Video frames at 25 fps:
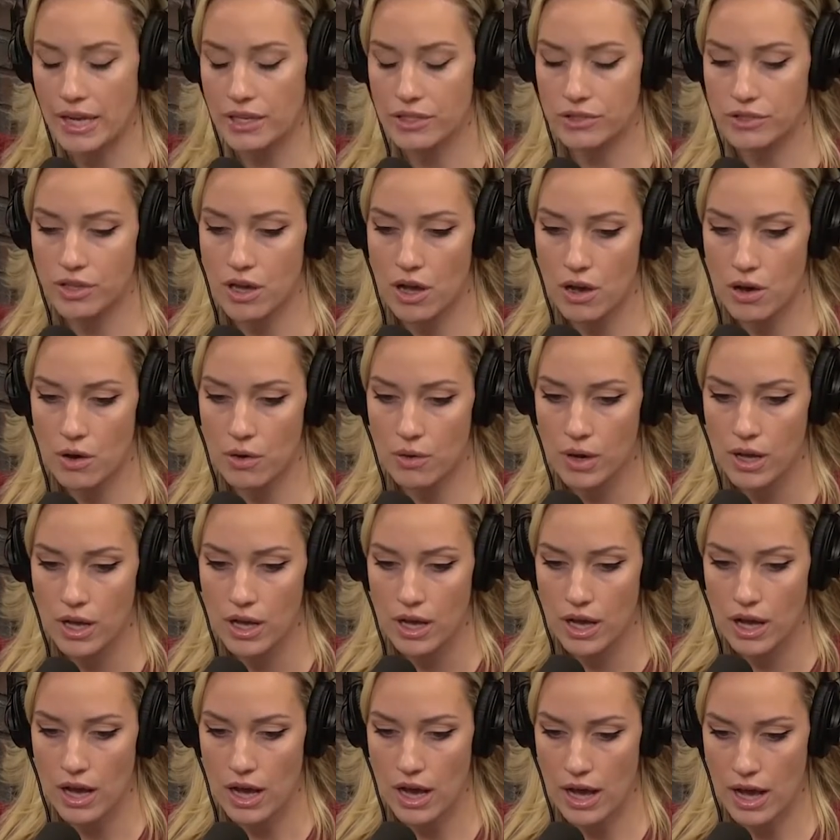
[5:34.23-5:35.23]
So
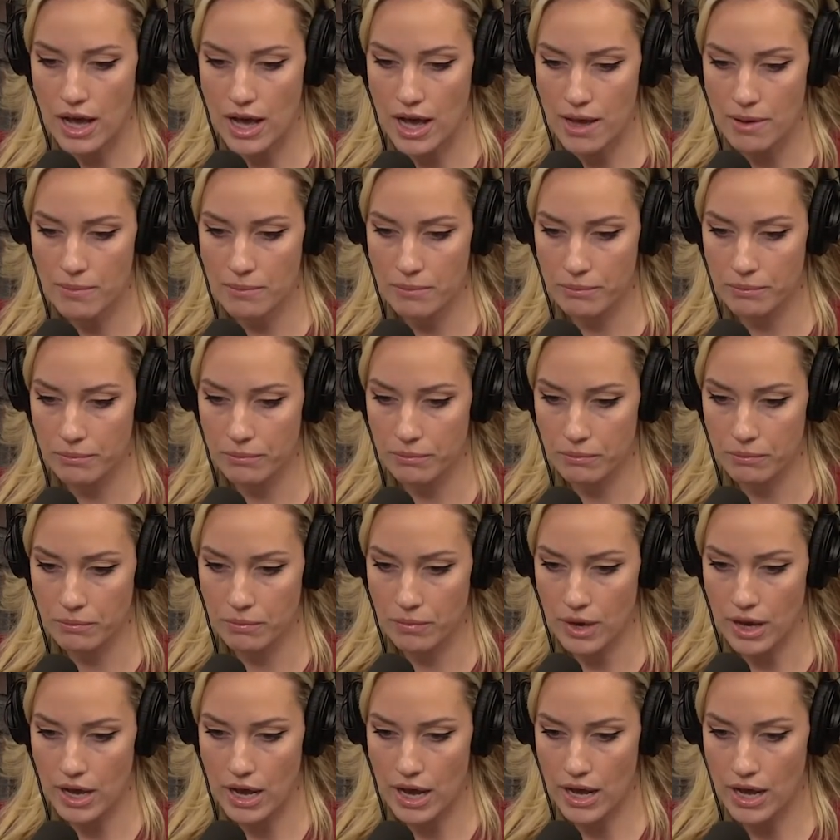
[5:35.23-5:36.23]
um,
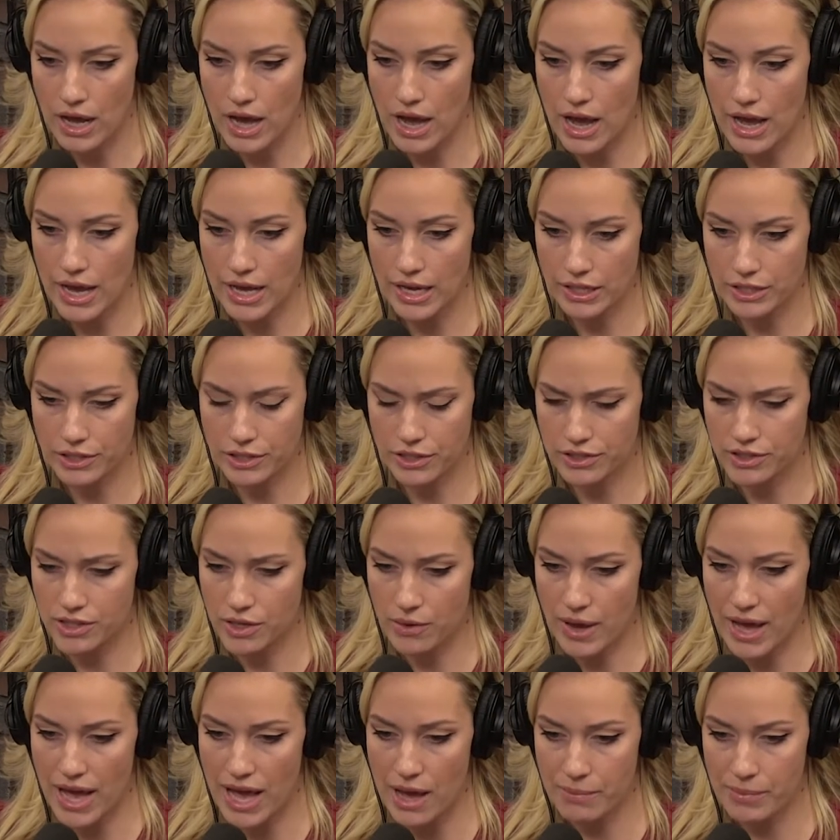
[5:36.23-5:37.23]
I just so
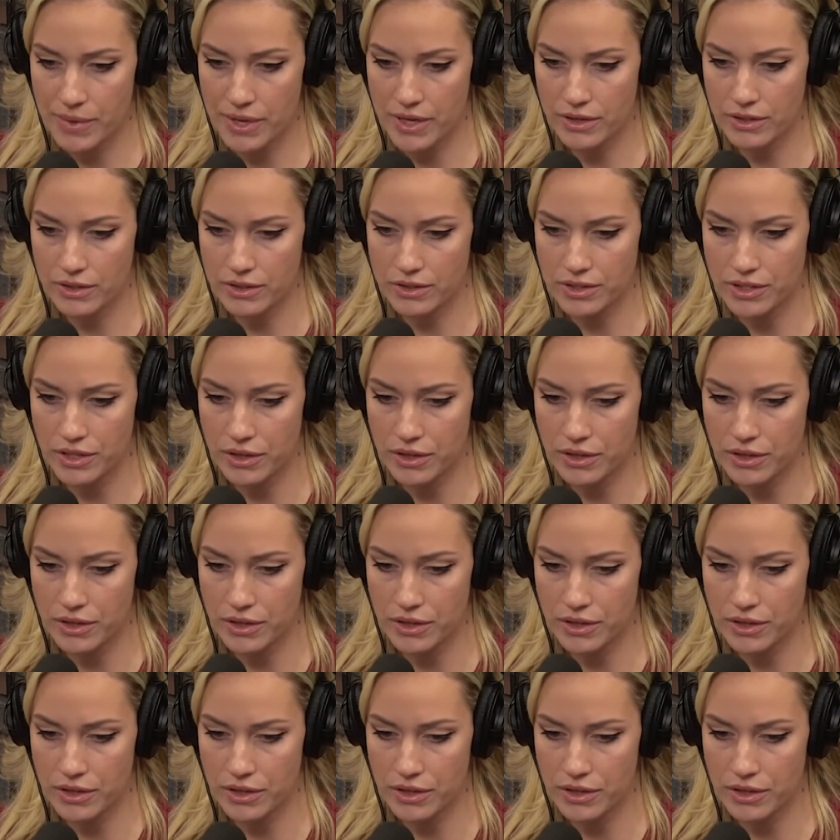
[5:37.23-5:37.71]
happened